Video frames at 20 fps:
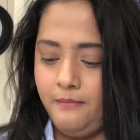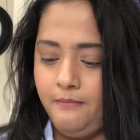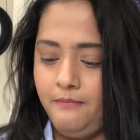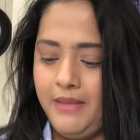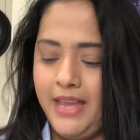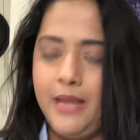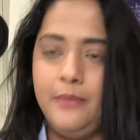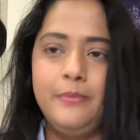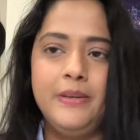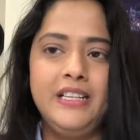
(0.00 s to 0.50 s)

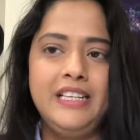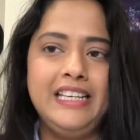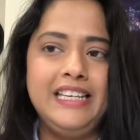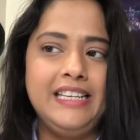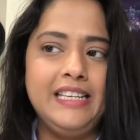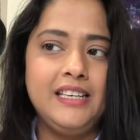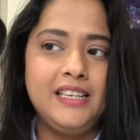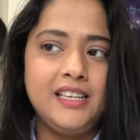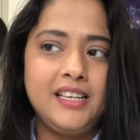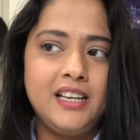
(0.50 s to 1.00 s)

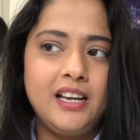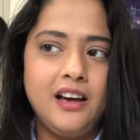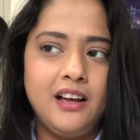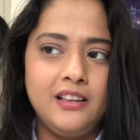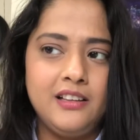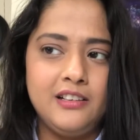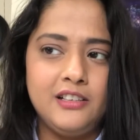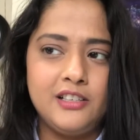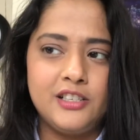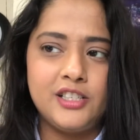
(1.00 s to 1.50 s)
Maybelline
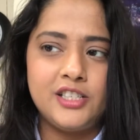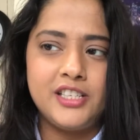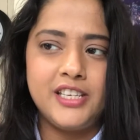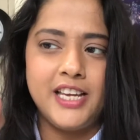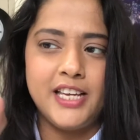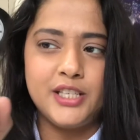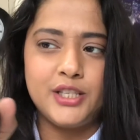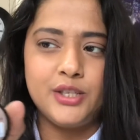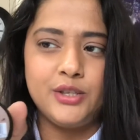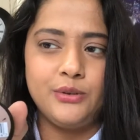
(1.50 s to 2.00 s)
Color
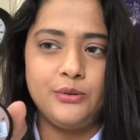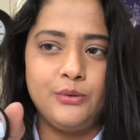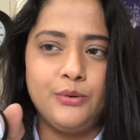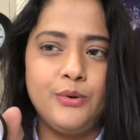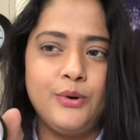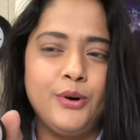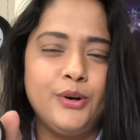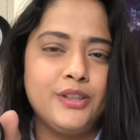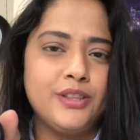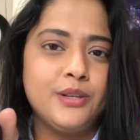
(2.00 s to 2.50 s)
Tattoo
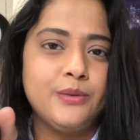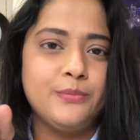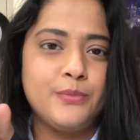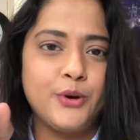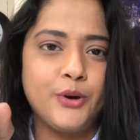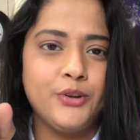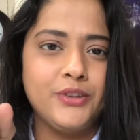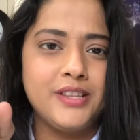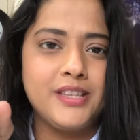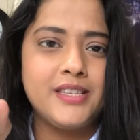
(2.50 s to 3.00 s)
on the
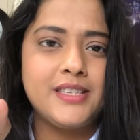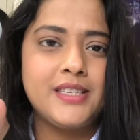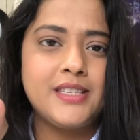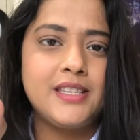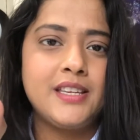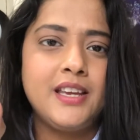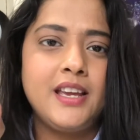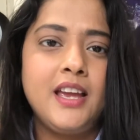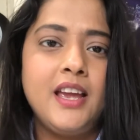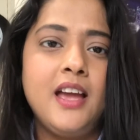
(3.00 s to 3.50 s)
bronze.
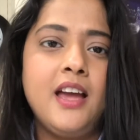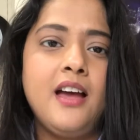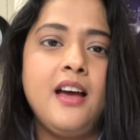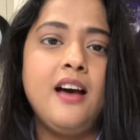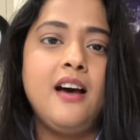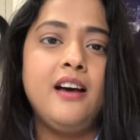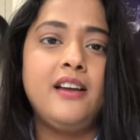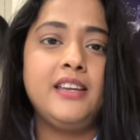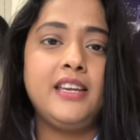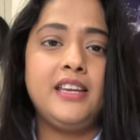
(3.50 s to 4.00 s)

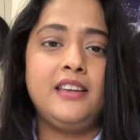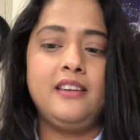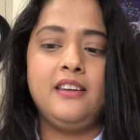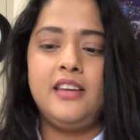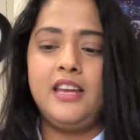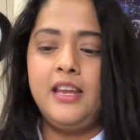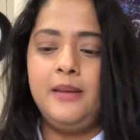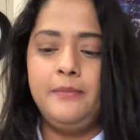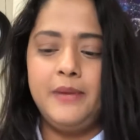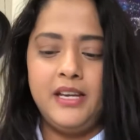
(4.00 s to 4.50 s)

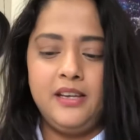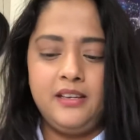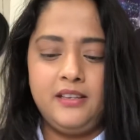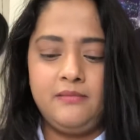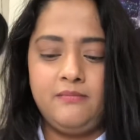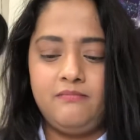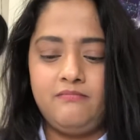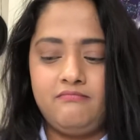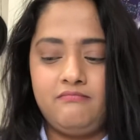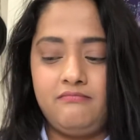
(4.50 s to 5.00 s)
In my
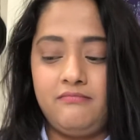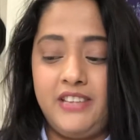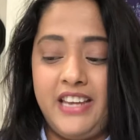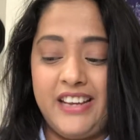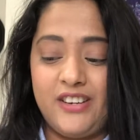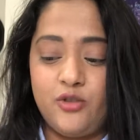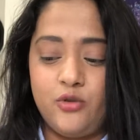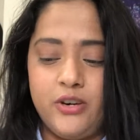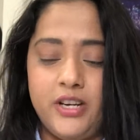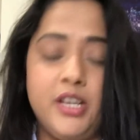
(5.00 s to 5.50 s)

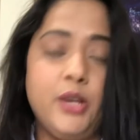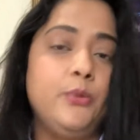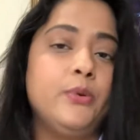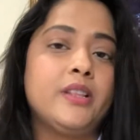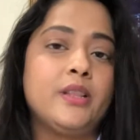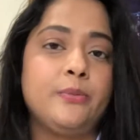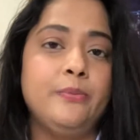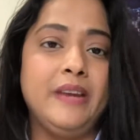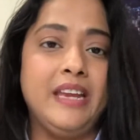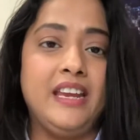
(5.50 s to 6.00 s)
Get Ready
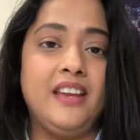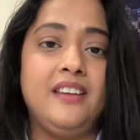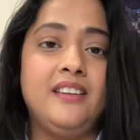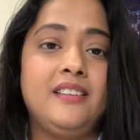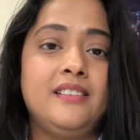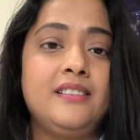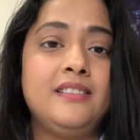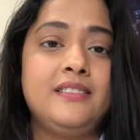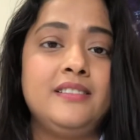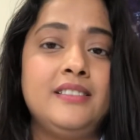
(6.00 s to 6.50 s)
With Me,
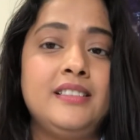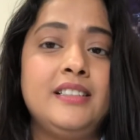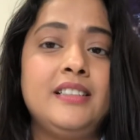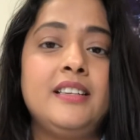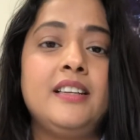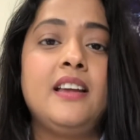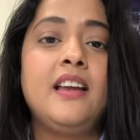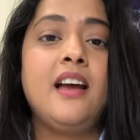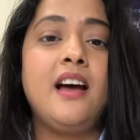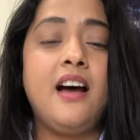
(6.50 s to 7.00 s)

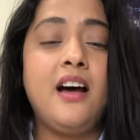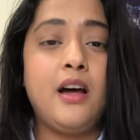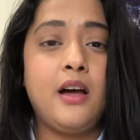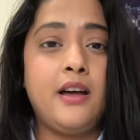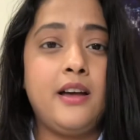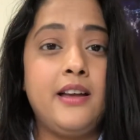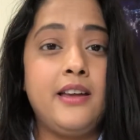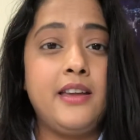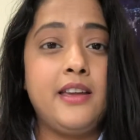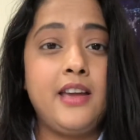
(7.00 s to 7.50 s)

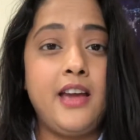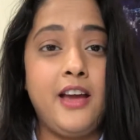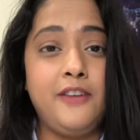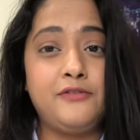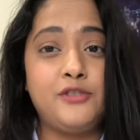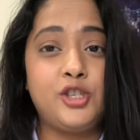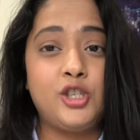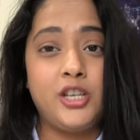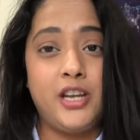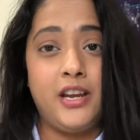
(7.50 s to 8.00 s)
I
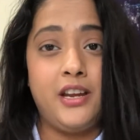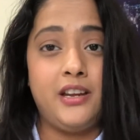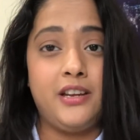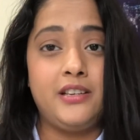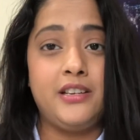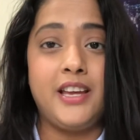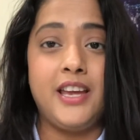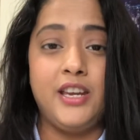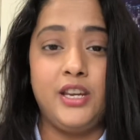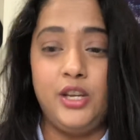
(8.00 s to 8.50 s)
have
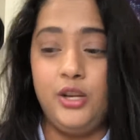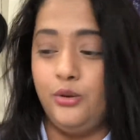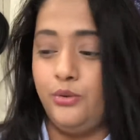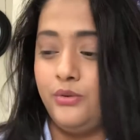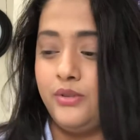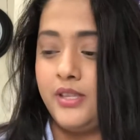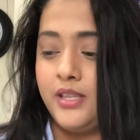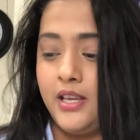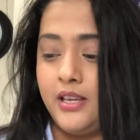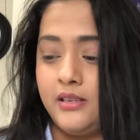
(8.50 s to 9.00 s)
shared and
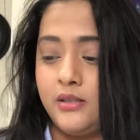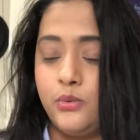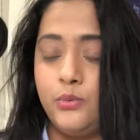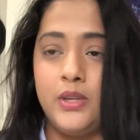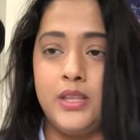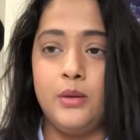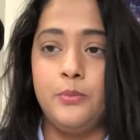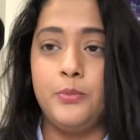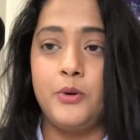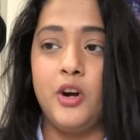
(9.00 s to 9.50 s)
used this
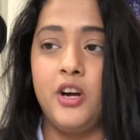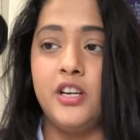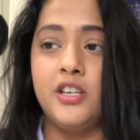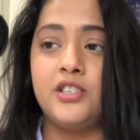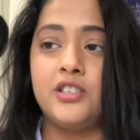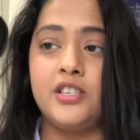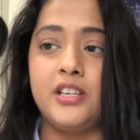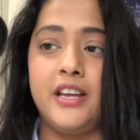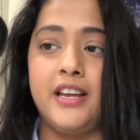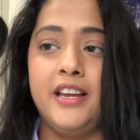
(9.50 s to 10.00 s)
with a
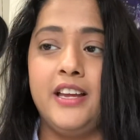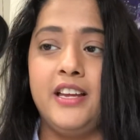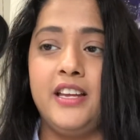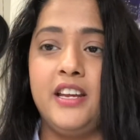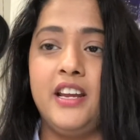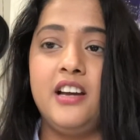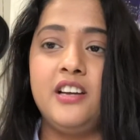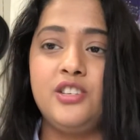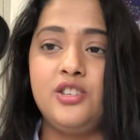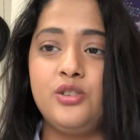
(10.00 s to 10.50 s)
brush,
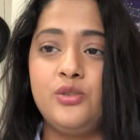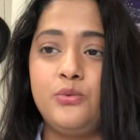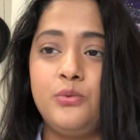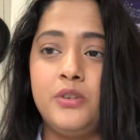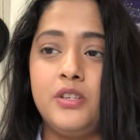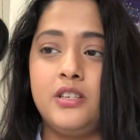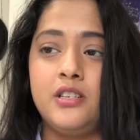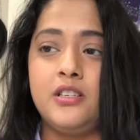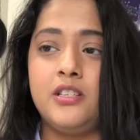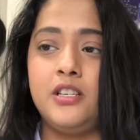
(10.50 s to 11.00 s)
and I just
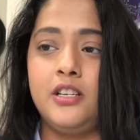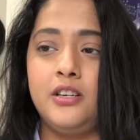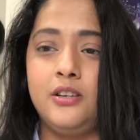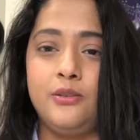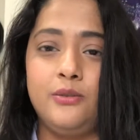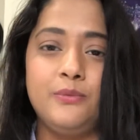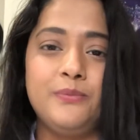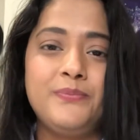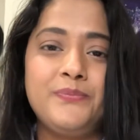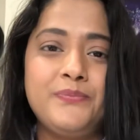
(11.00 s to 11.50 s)
wanted
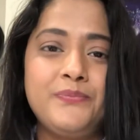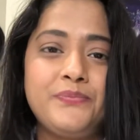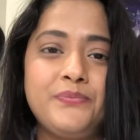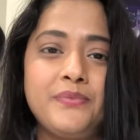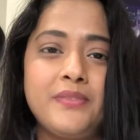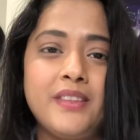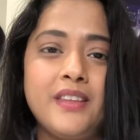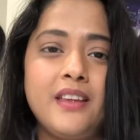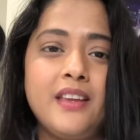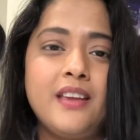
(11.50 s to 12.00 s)
to
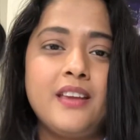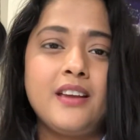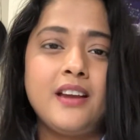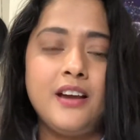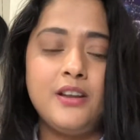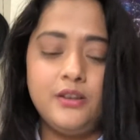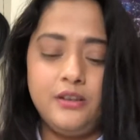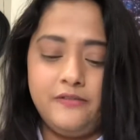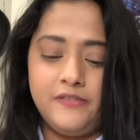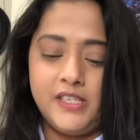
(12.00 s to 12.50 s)

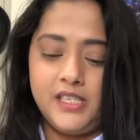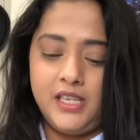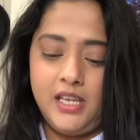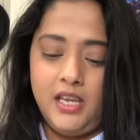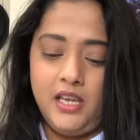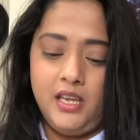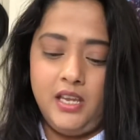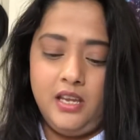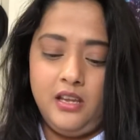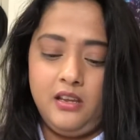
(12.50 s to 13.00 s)
kind of
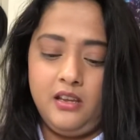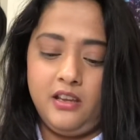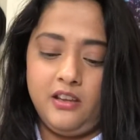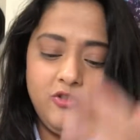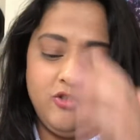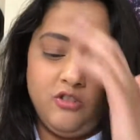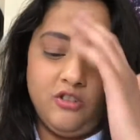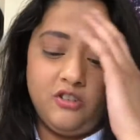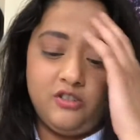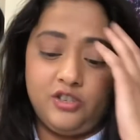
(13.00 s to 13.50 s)
see
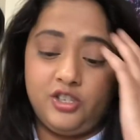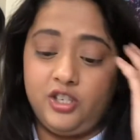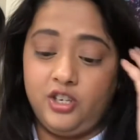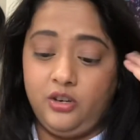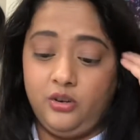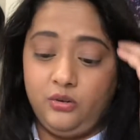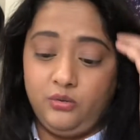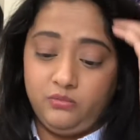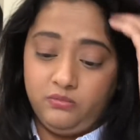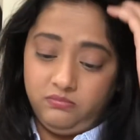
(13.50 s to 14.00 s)
or
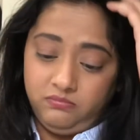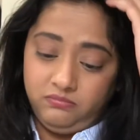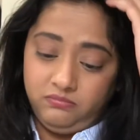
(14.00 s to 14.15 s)
show